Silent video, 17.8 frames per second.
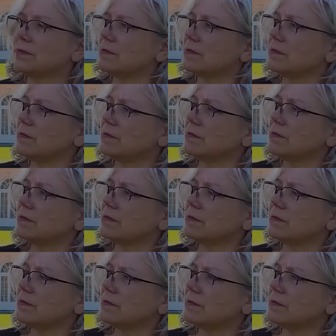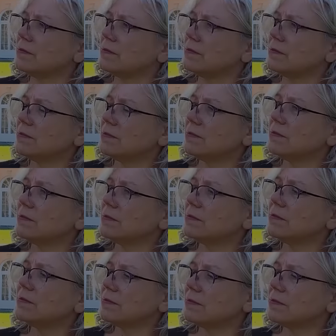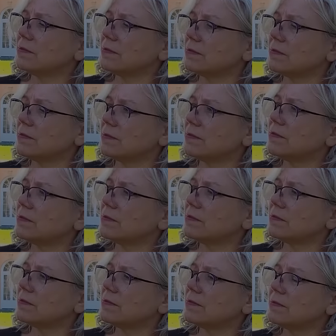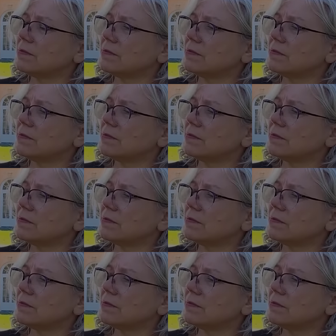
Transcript: No words are spoken by the person on screen.